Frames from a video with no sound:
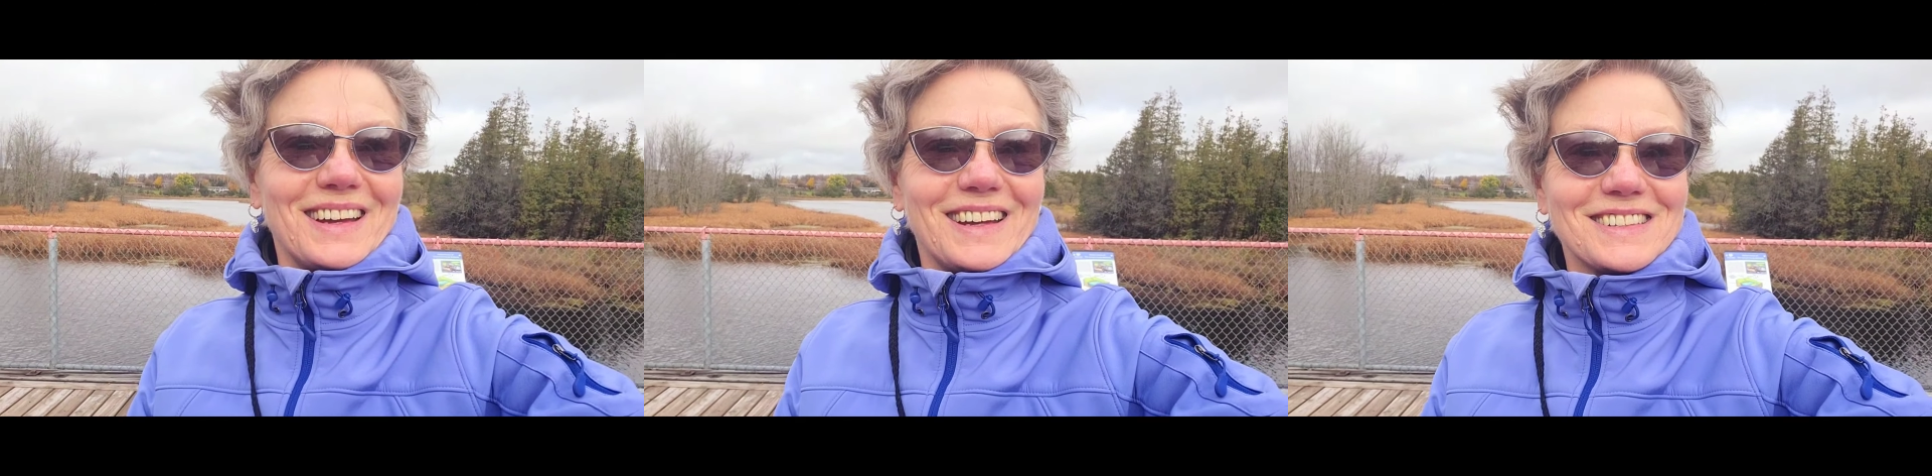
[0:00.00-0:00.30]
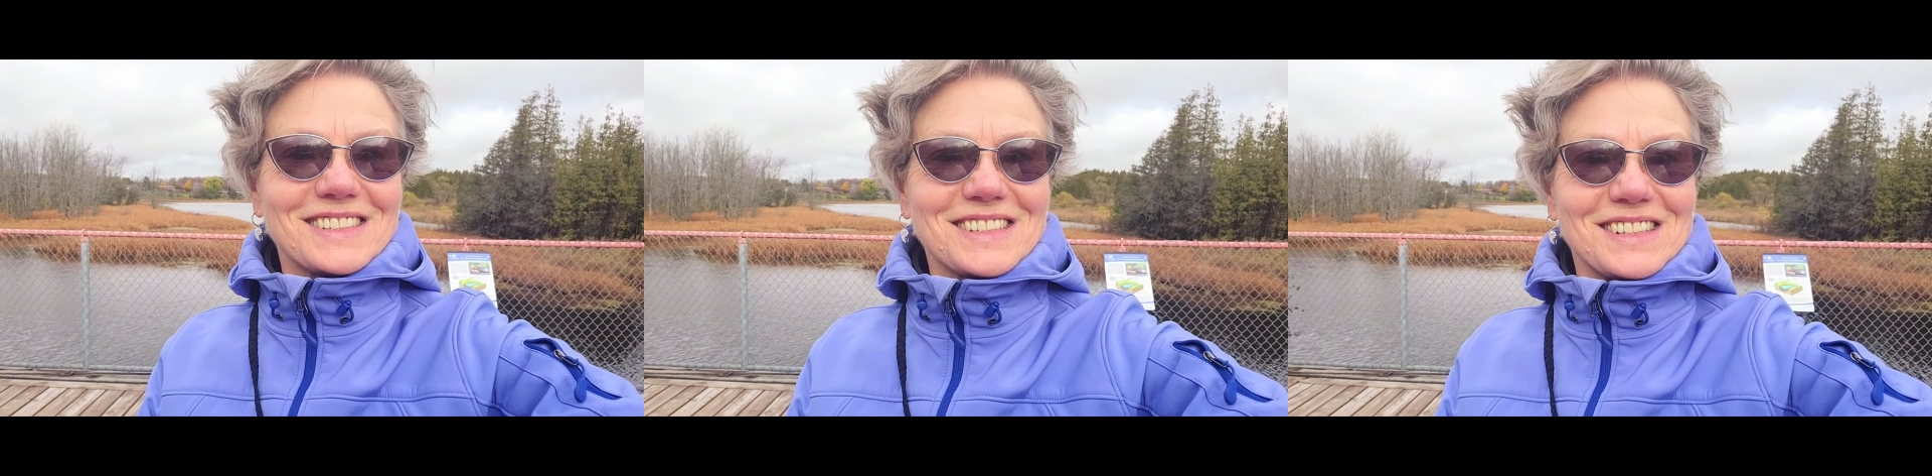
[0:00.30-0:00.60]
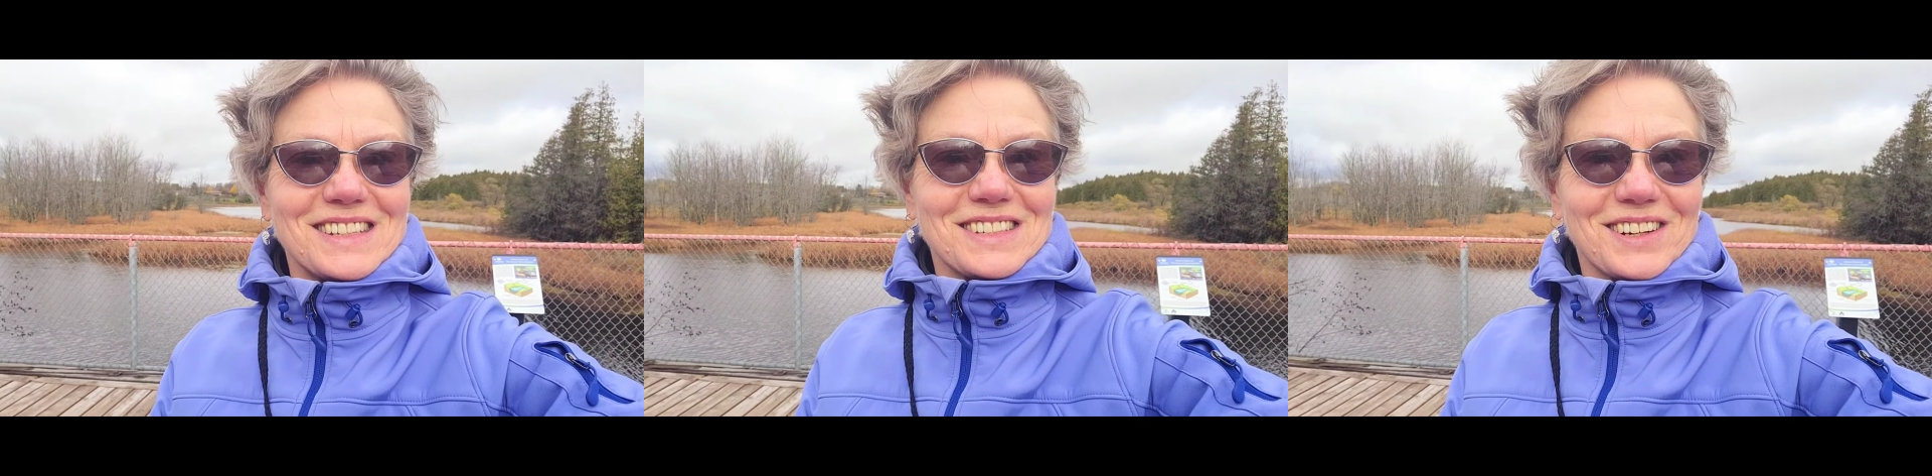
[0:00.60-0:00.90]
It's
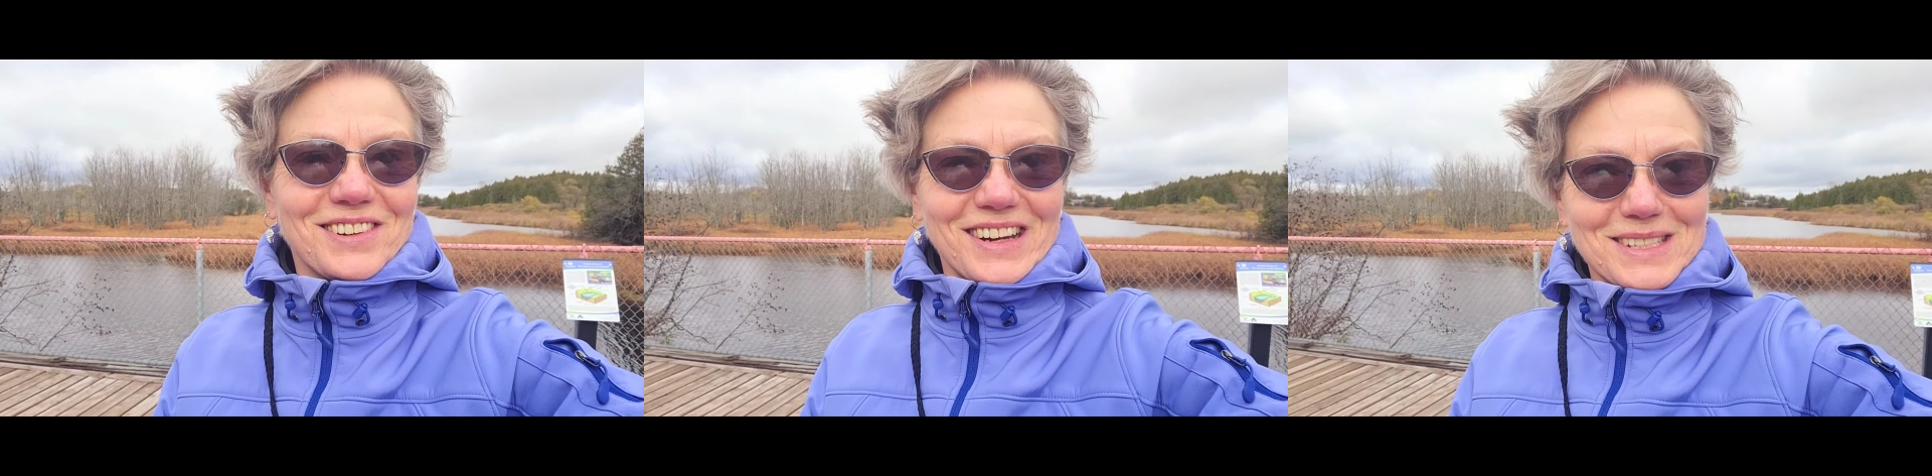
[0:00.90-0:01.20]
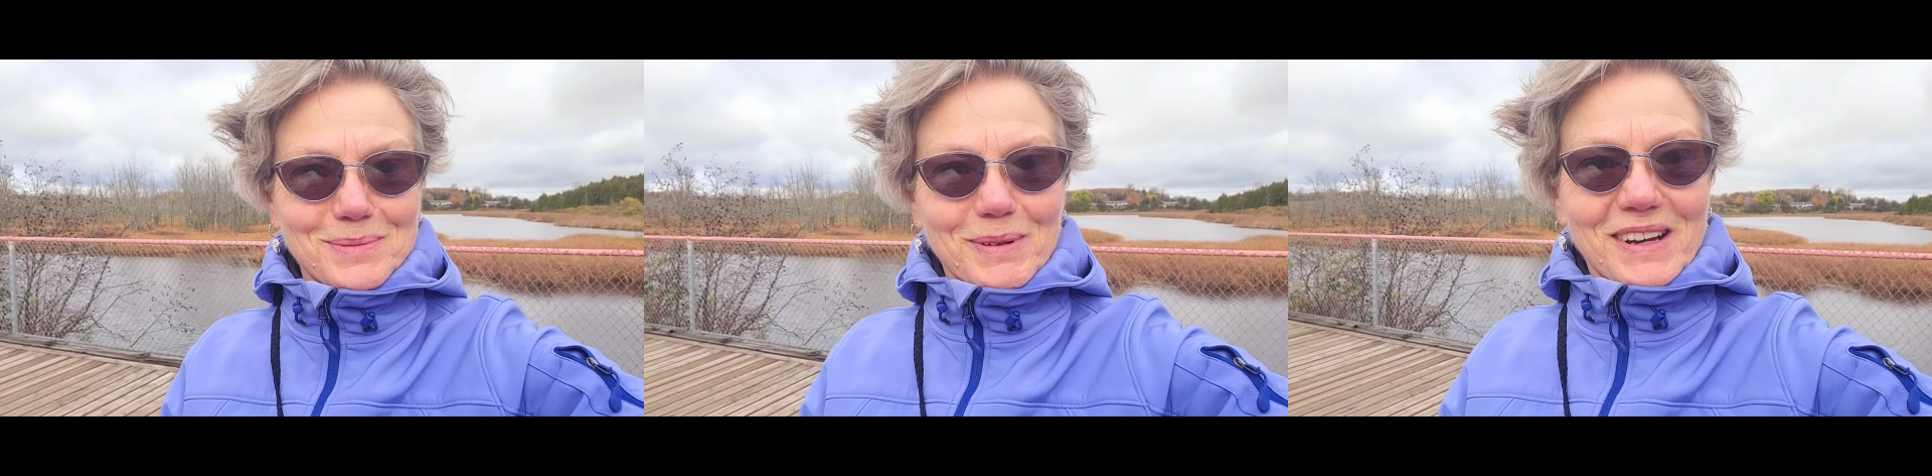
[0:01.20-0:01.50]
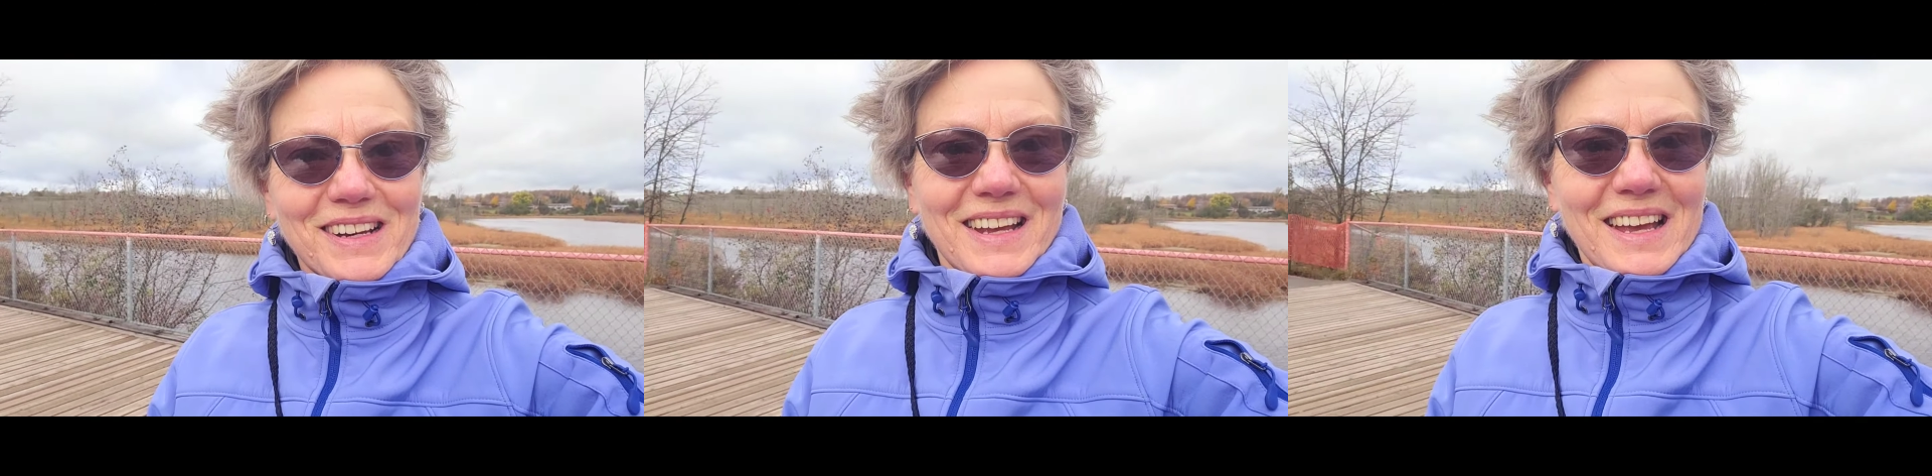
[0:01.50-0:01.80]
just, it's a great
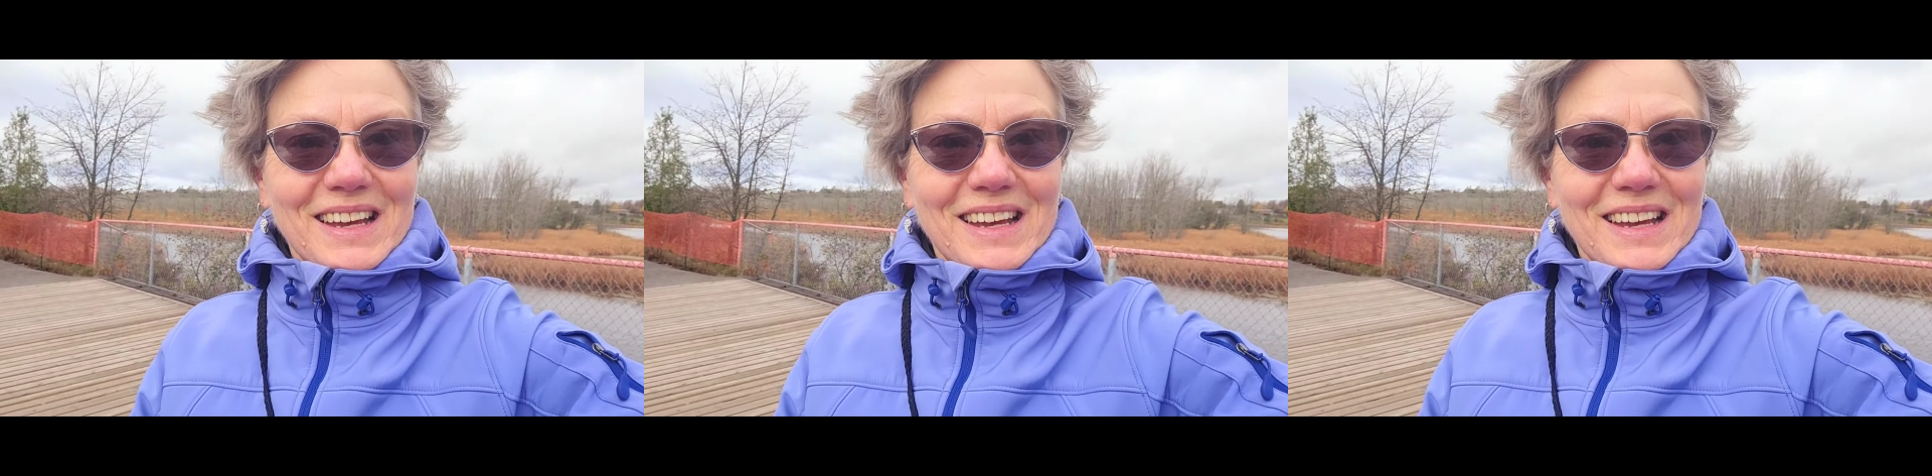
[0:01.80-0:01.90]
spot.